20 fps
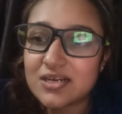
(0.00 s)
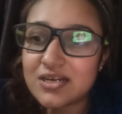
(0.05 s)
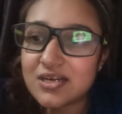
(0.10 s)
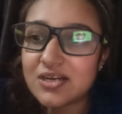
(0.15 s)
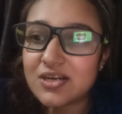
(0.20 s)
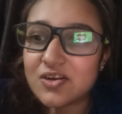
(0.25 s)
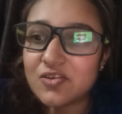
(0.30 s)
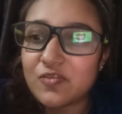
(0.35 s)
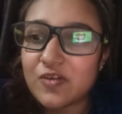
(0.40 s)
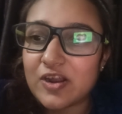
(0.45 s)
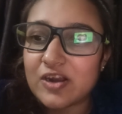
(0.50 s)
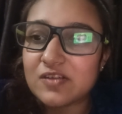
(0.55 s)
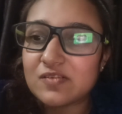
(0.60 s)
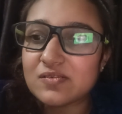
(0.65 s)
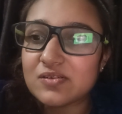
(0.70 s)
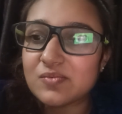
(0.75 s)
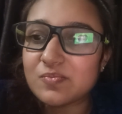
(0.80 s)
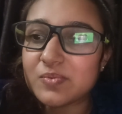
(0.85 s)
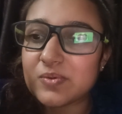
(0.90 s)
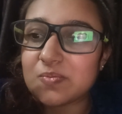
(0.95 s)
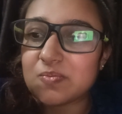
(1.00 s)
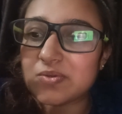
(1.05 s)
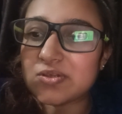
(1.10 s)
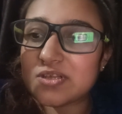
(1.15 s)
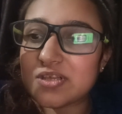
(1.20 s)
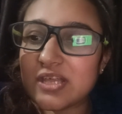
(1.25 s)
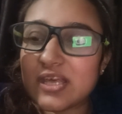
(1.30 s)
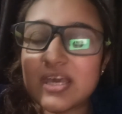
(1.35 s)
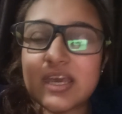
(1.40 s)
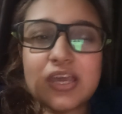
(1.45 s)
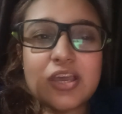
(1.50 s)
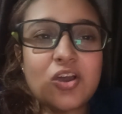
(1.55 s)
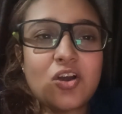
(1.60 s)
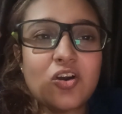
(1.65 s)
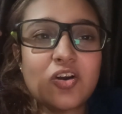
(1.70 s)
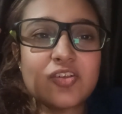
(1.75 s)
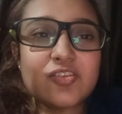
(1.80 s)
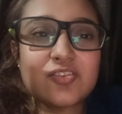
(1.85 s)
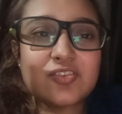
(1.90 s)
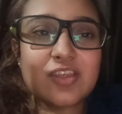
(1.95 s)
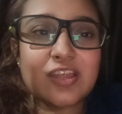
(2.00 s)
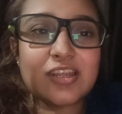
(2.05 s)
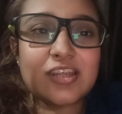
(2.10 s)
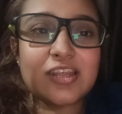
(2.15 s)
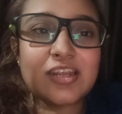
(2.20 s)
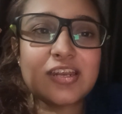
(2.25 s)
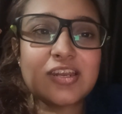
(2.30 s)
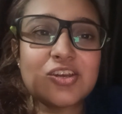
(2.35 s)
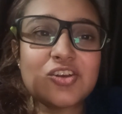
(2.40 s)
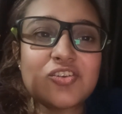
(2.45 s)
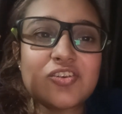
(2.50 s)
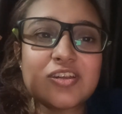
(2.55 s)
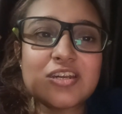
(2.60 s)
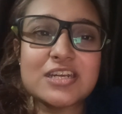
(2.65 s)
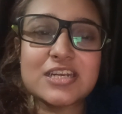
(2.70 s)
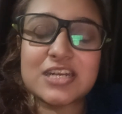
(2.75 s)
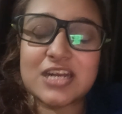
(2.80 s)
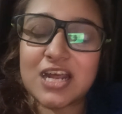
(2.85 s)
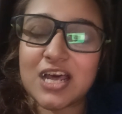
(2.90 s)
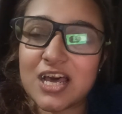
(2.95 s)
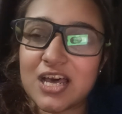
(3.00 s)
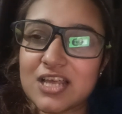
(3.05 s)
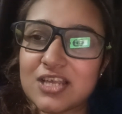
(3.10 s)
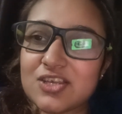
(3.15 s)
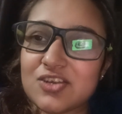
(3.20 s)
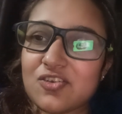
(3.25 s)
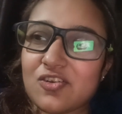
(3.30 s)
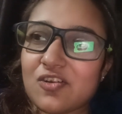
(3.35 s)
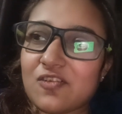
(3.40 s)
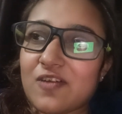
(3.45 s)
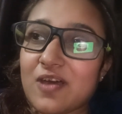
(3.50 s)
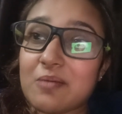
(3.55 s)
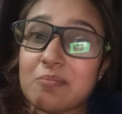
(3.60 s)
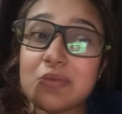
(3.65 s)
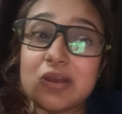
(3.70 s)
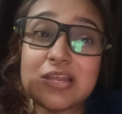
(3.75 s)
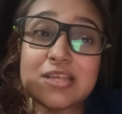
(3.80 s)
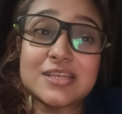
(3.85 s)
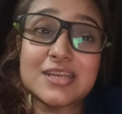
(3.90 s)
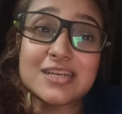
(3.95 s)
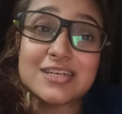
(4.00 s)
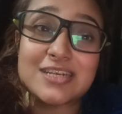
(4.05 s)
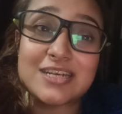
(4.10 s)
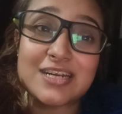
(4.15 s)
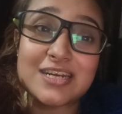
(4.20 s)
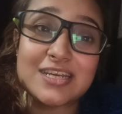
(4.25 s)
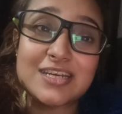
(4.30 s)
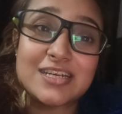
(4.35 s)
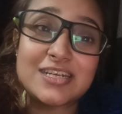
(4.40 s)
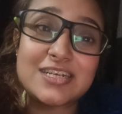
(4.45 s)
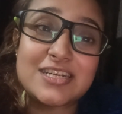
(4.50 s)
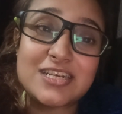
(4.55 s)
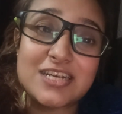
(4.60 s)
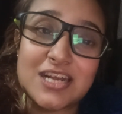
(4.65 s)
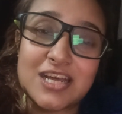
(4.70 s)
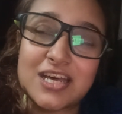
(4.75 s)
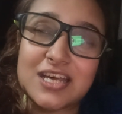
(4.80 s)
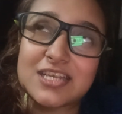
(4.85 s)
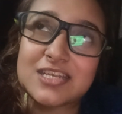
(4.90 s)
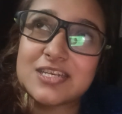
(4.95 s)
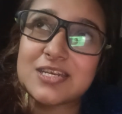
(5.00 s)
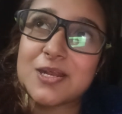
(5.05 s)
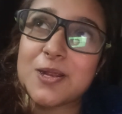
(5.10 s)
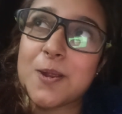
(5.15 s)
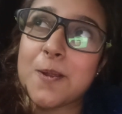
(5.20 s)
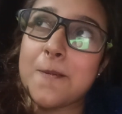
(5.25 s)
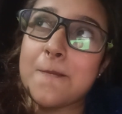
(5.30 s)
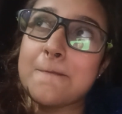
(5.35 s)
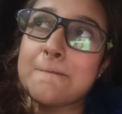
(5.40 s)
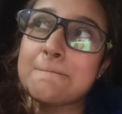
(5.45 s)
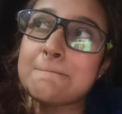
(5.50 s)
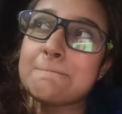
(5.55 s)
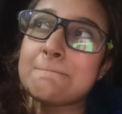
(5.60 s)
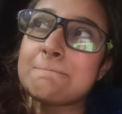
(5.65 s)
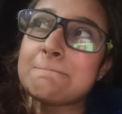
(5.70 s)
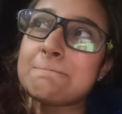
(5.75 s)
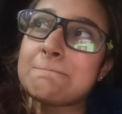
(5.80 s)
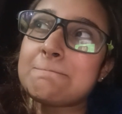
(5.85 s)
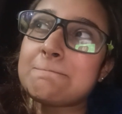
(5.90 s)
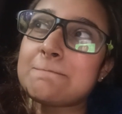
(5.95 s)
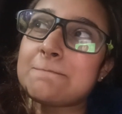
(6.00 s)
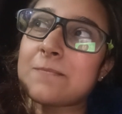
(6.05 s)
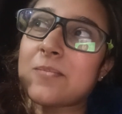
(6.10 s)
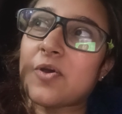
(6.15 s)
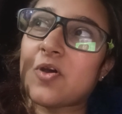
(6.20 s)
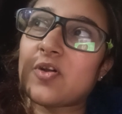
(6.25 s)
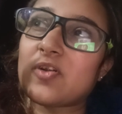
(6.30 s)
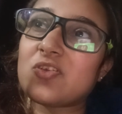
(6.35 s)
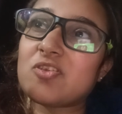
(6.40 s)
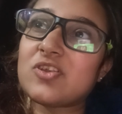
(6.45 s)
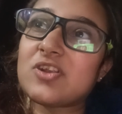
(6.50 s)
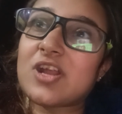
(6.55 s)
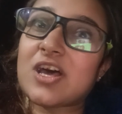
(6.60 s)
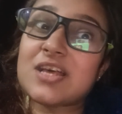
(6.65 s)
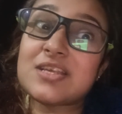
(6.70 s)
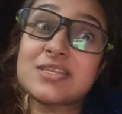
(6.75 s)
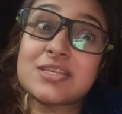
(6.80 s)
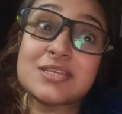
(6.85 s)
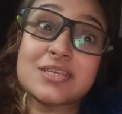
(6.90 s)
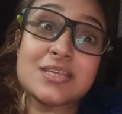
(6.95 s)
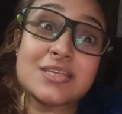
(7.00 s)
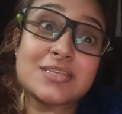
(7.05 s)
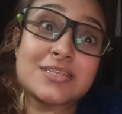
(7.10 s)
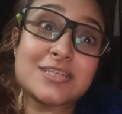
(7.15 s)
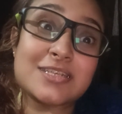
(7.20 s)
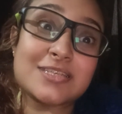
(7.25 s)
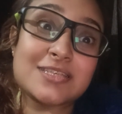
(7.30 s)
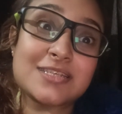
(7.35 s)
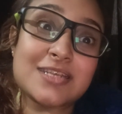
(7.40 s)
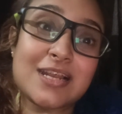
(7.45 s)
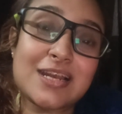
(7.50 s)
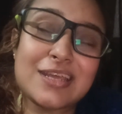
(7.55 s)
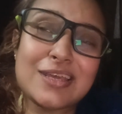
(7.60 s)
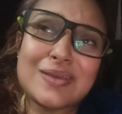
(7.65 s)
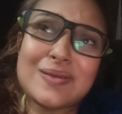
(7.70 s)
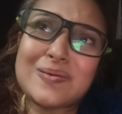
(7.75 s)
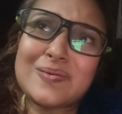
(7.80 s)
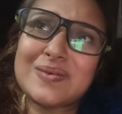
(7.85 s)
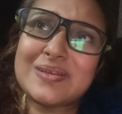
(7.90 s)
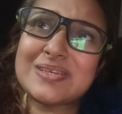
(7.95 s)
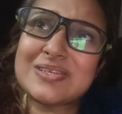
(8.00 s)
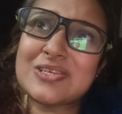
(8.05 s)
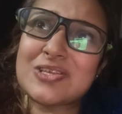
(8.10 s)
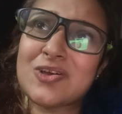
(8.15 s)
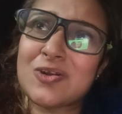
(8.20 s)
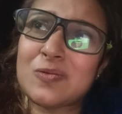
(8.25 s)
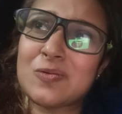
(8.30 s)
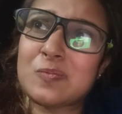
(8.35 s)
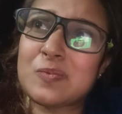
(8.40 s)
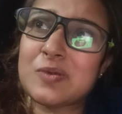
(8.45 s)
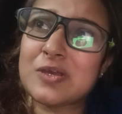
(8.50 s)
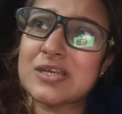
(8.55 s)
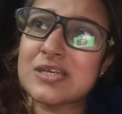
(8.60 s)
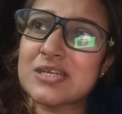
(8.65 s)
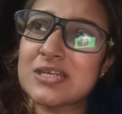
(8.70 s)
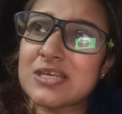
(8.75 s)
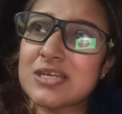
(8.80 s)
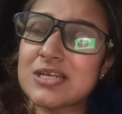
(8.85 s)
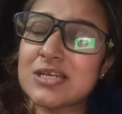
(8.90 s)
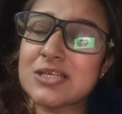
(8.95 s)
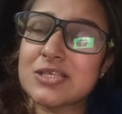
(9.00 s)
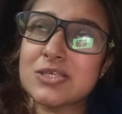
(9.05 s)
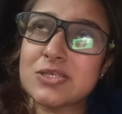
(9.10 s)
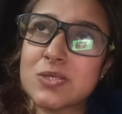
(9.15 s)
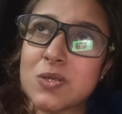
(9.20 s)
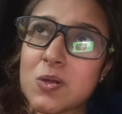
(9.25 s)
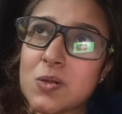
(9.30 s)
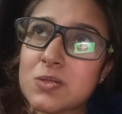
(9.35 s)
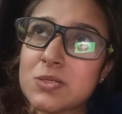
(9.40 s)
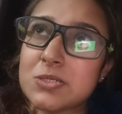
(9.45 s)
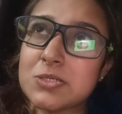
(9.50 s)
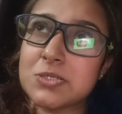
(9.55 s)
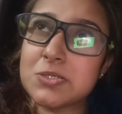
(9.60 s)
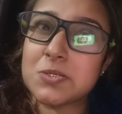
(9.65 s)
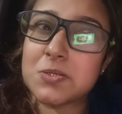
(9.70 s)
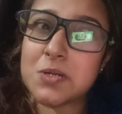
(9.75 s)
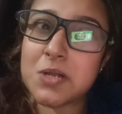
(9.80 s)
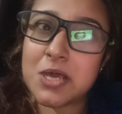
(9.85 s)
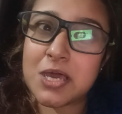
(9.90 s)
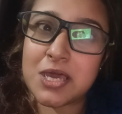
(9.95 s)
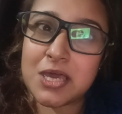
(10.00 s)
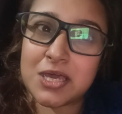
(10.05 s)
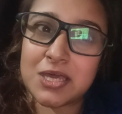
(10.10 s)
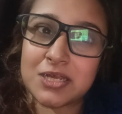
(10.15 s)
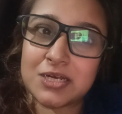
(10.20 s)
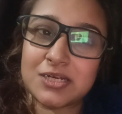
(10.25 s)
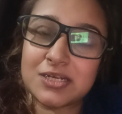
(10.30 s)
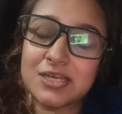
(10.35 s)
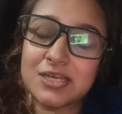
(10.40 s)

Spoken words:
wherever people think also that they need to adjust, or families are telling adjust, or the narcissist is telling you, it's not a big deal, it's all in your head.